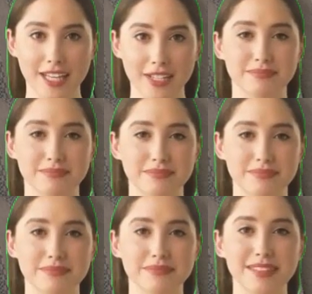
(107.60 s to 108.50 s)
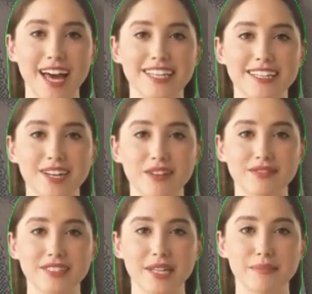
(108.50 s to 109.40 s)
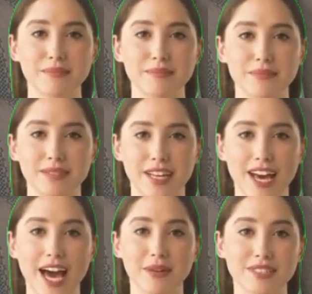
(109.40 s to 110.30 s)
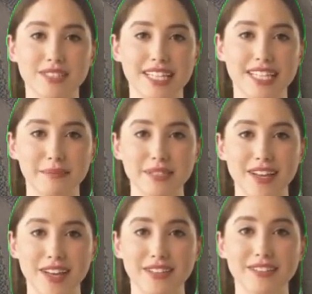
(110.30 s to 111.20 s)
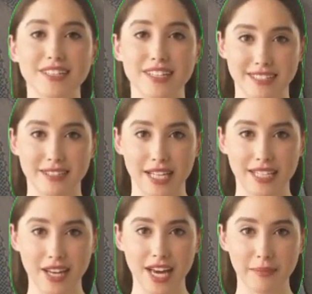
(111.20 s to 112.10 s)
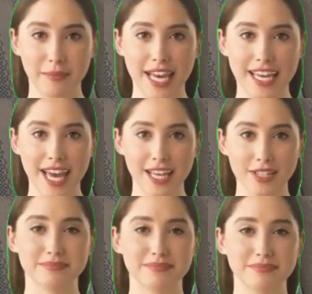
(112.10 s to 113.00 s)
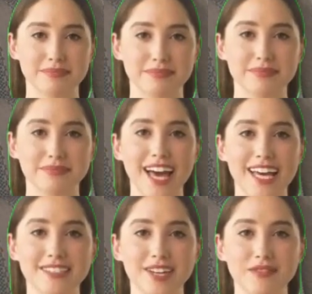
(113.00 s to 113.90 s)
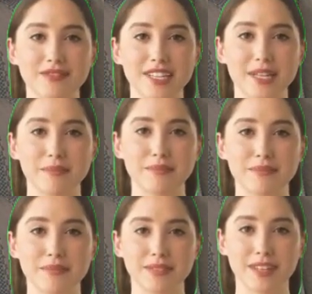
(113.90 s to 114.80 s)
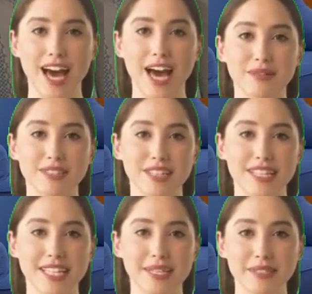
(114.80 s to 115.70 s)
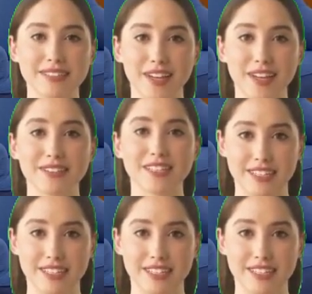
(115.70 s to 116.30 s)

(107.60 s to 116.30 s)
The location was amazing close to the train station, Juan at the front desk was very helpful and nice. The bed was so comfortable. Fabulous.